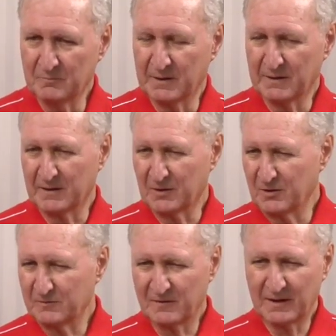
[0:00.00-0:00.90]
But it
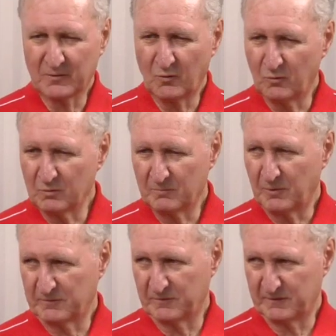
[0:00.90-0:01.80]
looks like all the
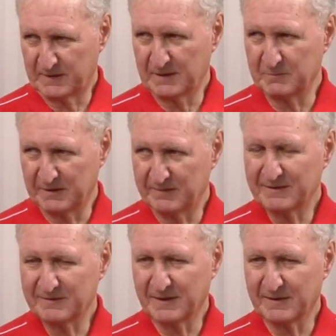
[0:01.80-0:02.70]
boxes are going to be
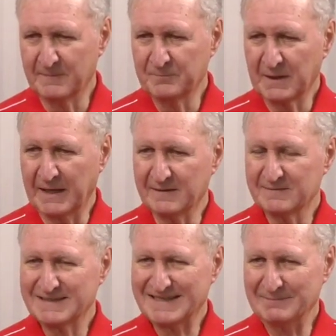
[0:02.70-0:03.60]
ticked here, and
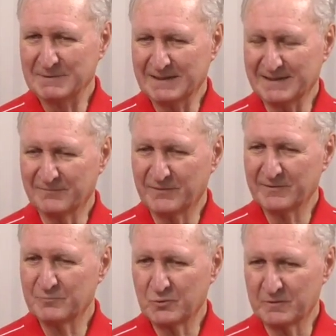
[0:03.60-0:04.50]
it's coming at a very
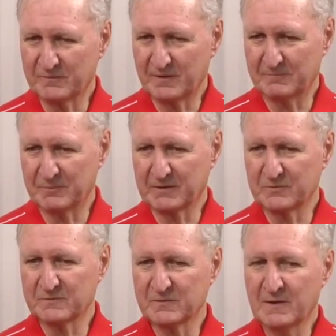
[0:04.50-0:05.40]
important time,
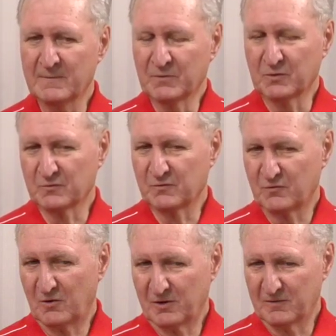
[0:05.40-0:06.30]
because you'll
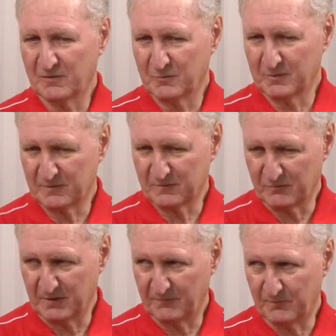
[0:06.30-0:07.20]
start with this
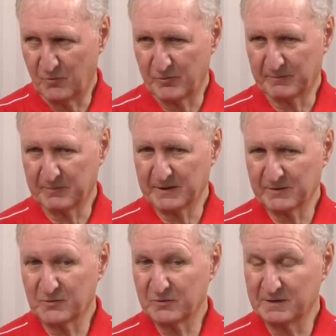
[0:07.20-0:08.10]
reef boring, but
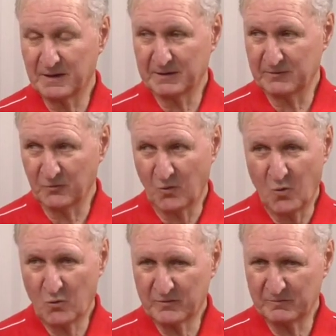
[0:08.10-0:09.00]
it could go into
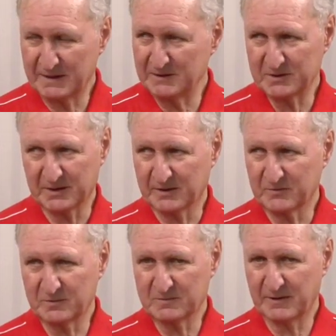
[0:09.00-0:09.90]
automation, it
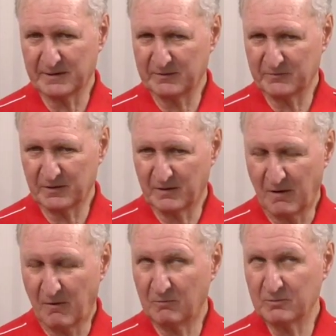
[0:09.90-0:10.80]
could go into a
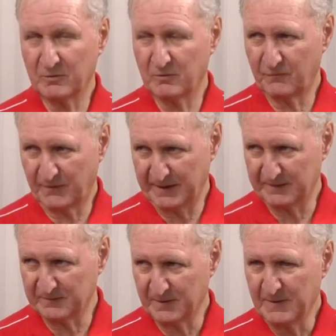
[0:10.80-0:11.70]
whole new
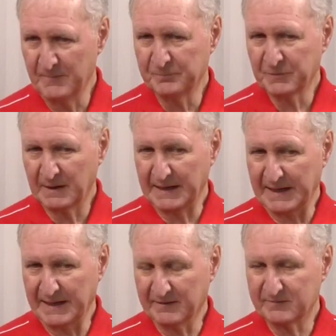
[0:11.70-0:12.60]
phase,
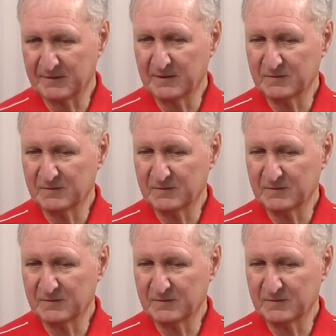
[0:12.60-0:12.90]
and it's